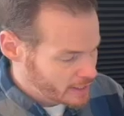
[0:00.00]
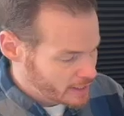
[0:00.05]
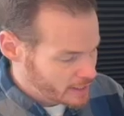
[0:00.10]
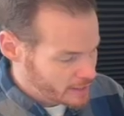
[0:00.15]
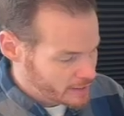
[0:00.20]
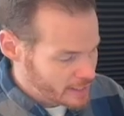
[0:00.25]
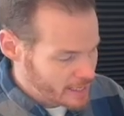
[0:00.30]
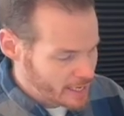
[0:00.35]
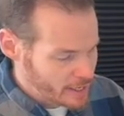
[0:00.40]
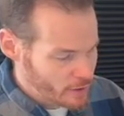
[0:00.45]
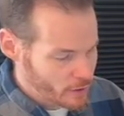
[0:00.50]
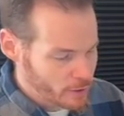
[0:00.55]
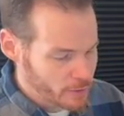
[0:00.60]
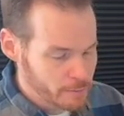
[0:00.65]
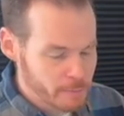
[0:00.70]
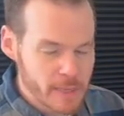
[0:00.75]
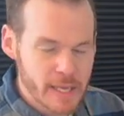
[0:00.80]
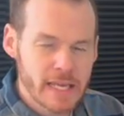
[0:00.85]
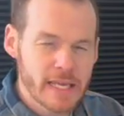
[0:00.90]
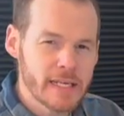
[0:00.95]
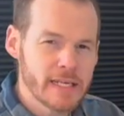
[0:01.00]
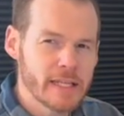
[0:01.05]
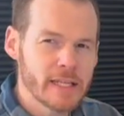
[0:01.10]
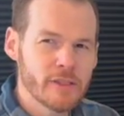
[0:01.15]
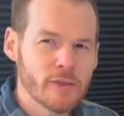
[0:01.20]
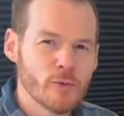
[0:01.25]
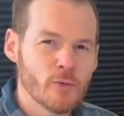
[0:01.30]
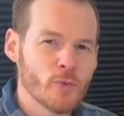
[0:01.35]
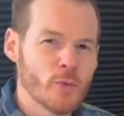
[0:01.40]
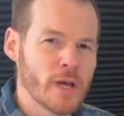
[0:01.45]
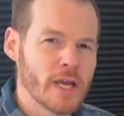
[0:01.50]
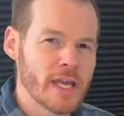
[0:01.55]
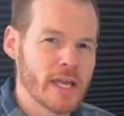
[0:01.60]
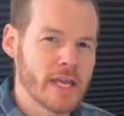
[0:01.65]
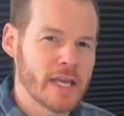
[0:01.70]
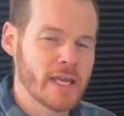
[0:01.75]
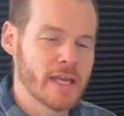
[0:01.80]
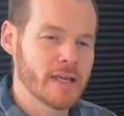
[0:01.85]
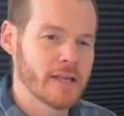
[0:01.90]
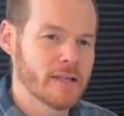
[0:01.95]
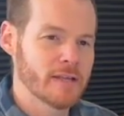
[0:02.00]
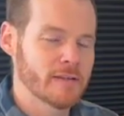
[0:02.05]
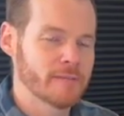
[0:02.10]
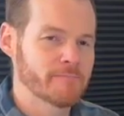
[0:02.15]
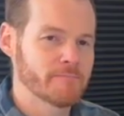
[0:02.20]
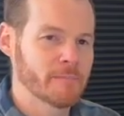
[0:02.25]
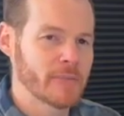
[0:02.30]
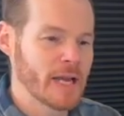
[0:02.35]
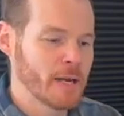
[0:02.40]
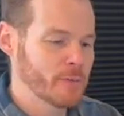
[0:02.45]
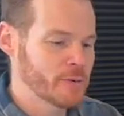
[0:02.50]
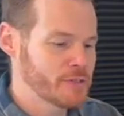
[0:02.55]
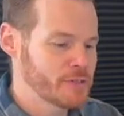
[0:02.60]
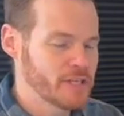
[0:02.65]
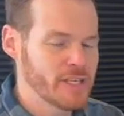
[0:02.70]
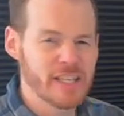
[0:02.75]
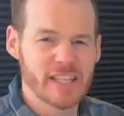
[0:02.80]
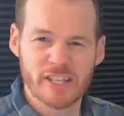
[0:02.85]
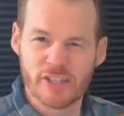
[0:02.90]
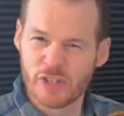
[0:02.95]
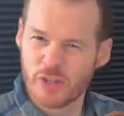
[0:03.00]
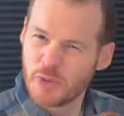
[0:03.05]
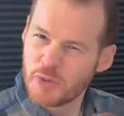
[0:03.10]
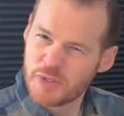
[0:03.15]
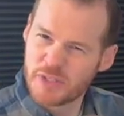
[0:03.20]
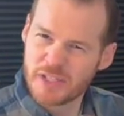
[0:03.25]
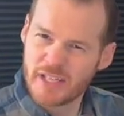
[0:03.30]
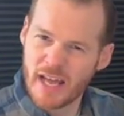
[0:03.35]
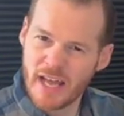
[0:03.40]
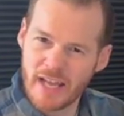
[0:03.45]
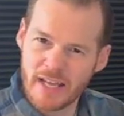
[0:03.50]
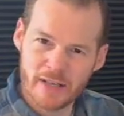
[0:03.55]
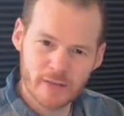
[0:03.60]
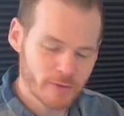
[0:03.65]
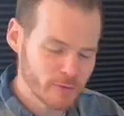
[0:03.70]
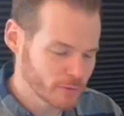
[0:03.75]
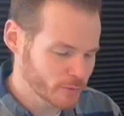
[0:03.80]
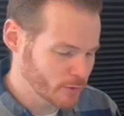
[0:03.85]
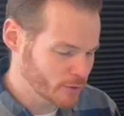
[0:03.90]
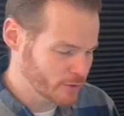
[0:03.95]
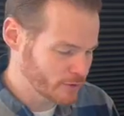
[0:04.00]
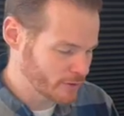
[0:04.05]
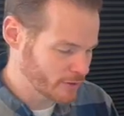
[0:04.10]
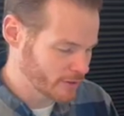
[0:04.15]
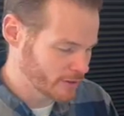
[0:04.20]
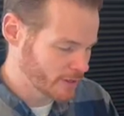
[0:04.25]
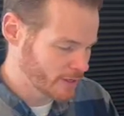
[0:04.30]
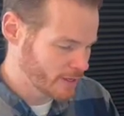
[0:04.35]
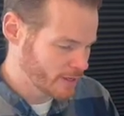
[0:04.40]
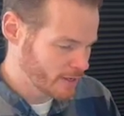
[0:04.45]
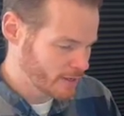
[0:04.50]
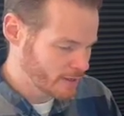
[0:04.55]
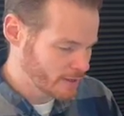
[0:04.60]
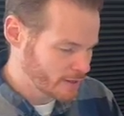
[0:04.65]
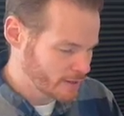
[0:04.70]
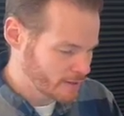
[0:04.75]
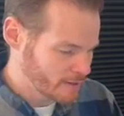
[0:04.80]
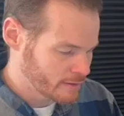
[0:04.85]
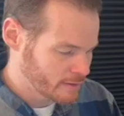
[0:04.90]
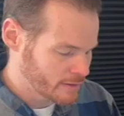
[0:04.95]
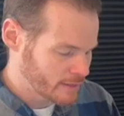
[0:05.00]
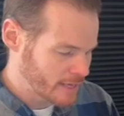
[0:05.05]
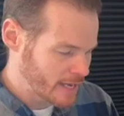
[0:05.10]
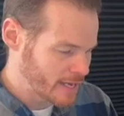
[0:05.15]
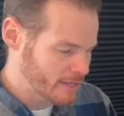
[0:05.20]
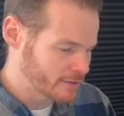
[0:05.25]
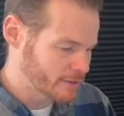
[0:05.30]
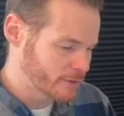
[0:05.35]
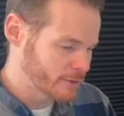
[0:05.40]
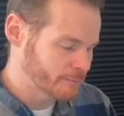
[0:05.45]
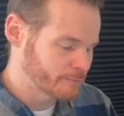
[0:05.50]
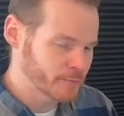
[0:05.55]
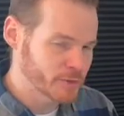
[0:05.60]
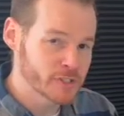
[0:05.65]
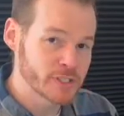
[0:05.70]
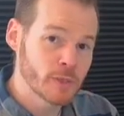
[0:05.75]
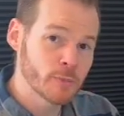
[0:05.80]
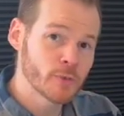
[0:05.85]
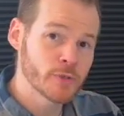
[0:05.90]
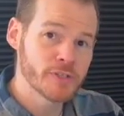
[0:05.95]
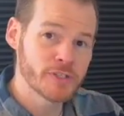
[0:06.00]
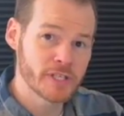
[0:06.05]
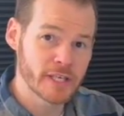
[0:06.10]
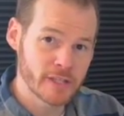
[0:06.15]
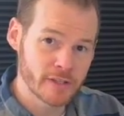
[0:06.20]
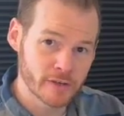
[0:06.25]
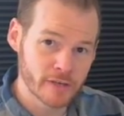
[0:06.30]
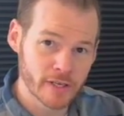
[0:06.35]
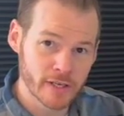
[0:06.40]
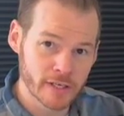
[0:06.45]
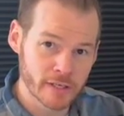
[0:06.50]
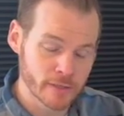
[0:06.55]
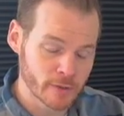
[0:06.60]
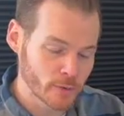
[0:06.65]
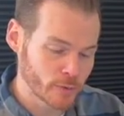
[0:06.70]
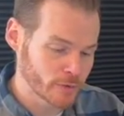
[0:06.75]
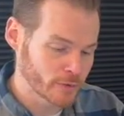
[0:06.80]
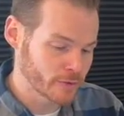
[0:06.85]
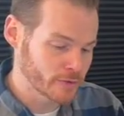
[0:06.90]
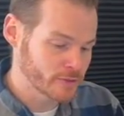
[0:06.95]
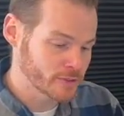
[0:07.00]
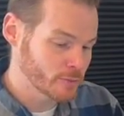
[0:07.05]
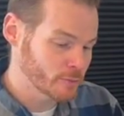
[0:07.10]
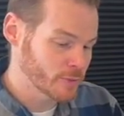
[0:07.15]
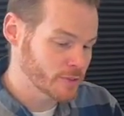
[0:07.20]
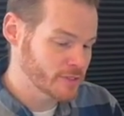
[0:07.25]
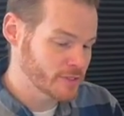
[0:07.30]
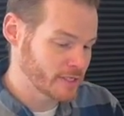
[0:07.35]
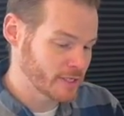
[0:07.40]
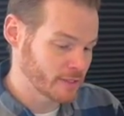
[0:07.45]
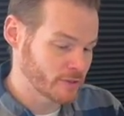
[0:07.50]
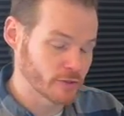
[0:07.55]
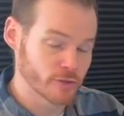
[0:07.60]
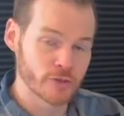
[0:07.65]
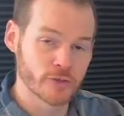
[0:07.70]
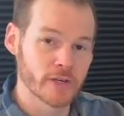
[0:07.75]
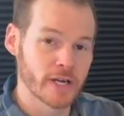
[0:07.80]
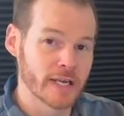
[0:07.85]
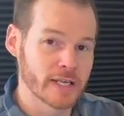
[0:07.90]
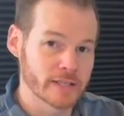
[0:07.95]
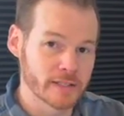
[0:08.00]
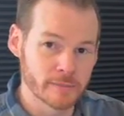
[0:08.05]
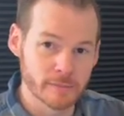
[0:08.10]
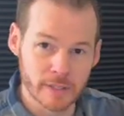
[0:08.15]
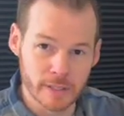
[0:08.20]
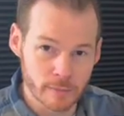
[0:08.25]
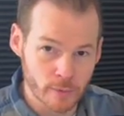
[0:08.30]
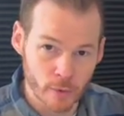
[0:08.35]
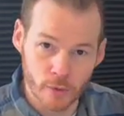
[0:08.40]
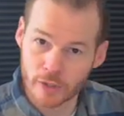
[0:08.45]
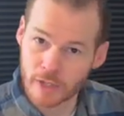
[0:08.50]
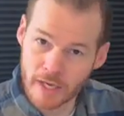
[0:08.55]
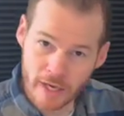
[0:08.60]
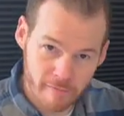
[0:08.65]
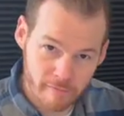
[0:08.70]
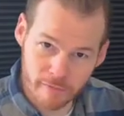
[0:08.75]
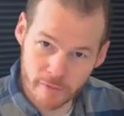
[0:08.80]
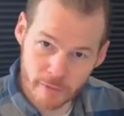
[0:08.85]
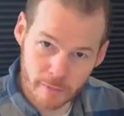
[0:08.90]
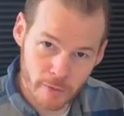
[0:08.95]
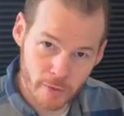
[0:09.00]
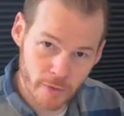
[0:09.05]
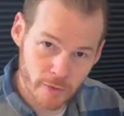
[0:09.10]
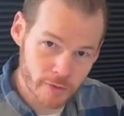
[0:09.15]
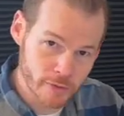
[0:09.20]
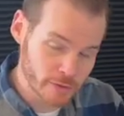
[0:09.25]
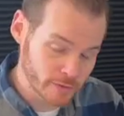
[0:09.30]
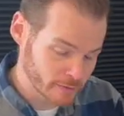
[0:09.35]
that are made in the way, I would say the new style, where they're, I don't know, some would say they're cutting corners, some would say they're trying to be more comfortable.